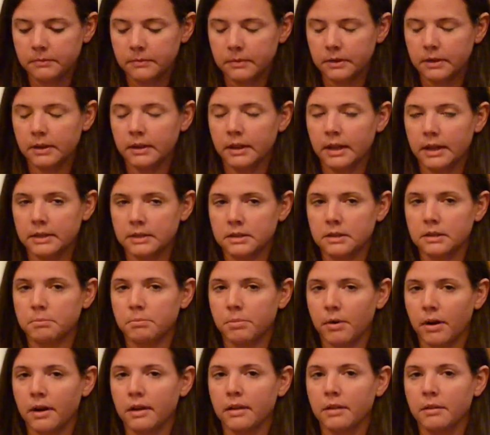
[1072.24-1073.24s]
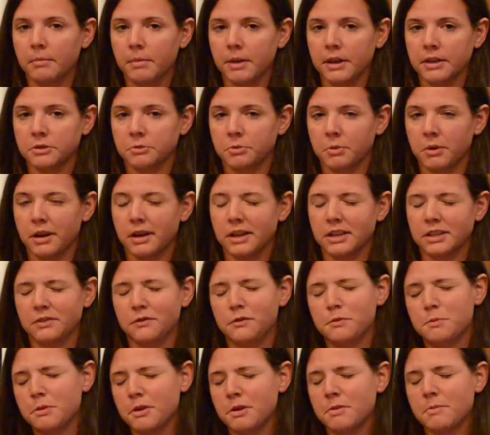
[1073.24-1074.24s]
And that's probably the best way, because
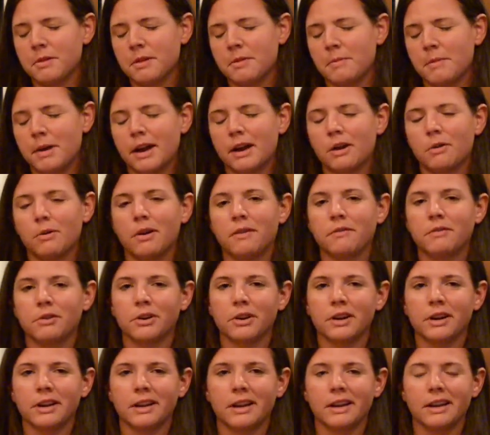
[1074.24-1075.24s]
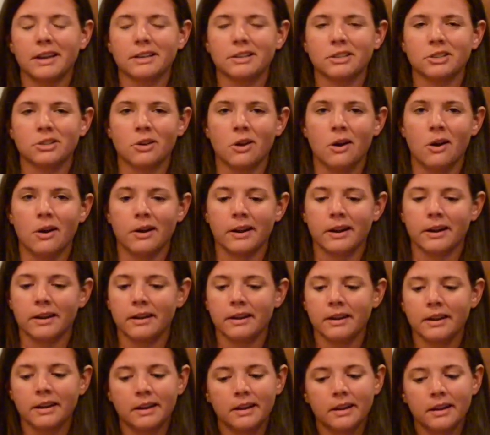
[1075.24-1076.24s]
if you put them in the microwave, they're going to get
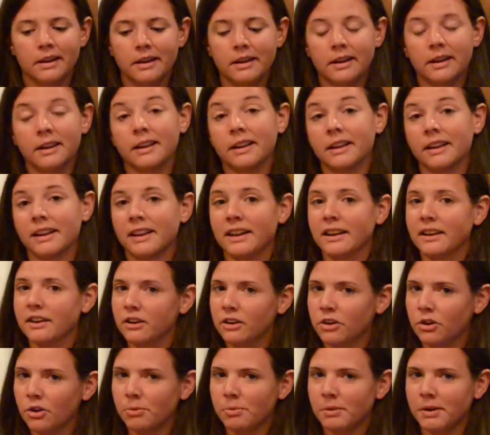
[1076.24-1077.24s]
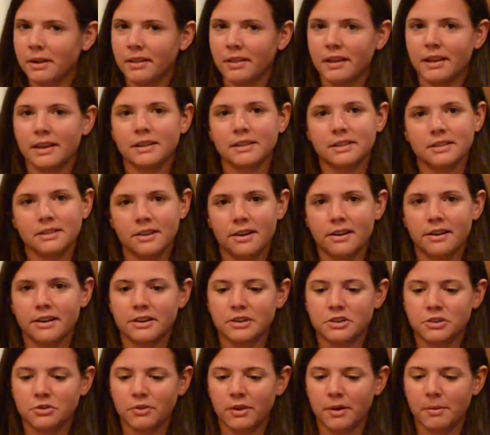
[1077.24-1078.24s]
soggy. And again, nobody likes
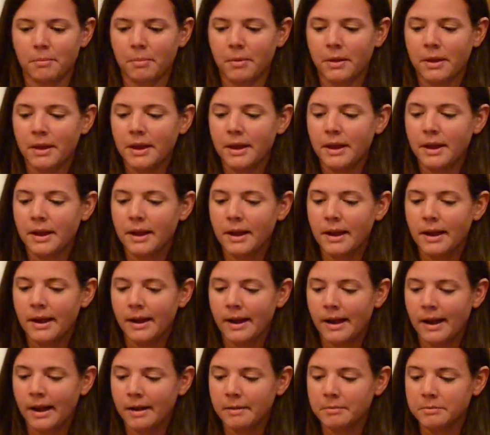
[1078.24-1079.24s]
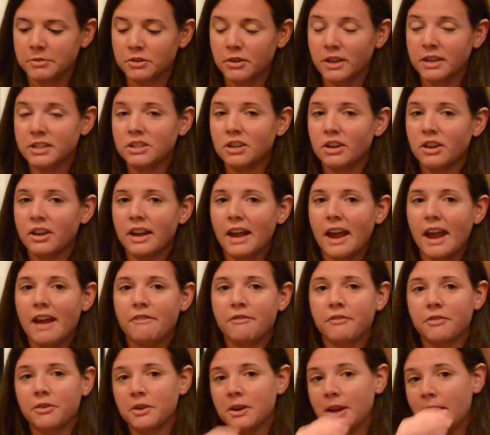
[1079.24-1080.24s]
soggy shrimp. So that's all I
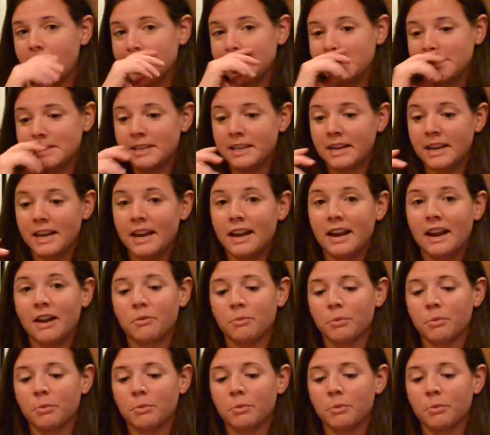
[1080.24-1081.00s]
have for you guys today.